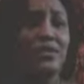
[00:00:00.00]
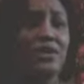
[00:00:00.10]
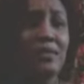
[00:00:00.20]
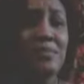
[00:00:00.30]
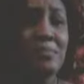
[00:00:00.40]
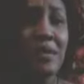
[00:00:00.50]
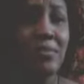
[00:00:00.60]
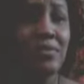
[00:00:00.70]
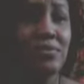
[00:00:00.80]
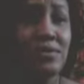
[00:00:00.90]
Look up some
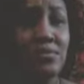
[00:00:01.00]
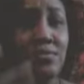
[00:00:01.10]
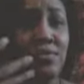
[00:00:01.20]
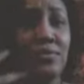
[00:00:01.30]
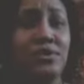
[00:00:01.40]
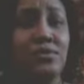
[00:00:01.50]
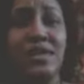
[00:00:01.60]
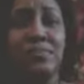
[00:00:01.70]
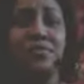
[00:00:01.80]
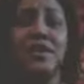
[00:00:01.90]
people who are
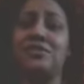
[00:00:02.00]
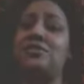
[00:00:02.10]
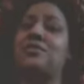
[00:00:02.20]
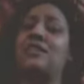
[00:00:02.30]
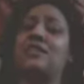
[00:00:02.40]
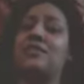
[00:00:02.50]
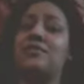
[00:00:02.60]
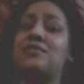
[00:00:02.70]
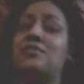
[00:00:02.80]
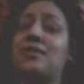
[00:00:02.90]
doing it professionally
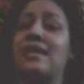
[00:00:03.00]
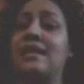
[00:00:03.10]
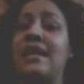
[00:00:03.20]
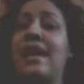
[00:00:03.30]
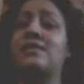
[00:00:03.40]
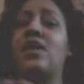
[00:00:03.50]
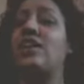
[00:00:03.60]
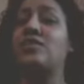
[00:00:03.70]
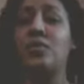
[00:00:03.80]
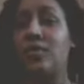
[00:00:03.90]
or doing it as a
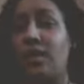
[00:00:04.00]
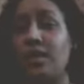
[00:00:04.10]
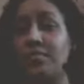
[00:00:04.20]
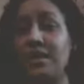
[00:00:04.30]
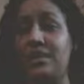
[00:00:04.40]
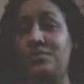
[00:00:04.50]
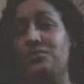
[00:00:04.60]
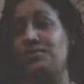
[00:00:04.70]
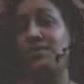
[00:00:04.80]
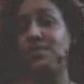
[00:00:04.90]
hardcore hobby,
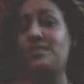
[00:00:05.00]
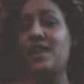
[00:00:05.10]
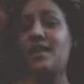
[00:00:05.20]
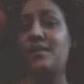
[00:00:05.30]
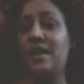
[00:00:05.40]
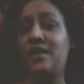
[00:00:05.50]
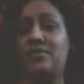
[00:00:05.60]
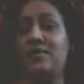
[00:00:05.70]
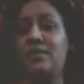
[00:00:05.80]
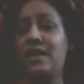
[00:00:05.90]
who still have time,
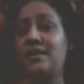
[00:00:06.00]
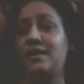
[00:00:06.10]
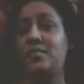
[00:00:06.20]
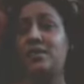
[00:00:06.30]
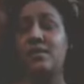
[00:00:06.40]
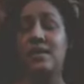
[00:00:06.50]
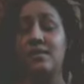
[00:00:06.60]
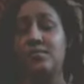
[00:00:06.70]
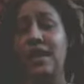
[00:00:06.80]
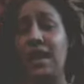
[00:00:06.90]
effort, and
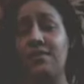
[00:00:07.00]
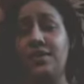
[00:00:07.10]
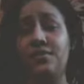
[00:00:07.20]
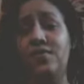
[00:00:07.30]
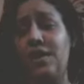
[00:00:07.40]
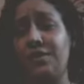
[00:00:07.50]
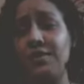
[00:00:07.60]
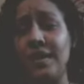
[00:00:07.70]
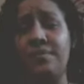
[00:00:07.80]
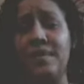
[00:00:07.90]
ability, what have you. Follow
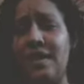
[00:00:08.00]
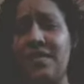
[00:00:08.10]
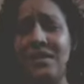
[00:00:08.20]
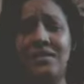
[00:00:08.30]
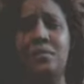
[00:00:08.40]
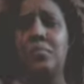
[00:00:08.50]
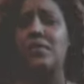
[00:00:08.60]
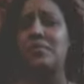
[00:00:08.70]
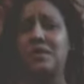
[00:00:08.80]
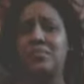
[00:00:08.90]
them, love it, support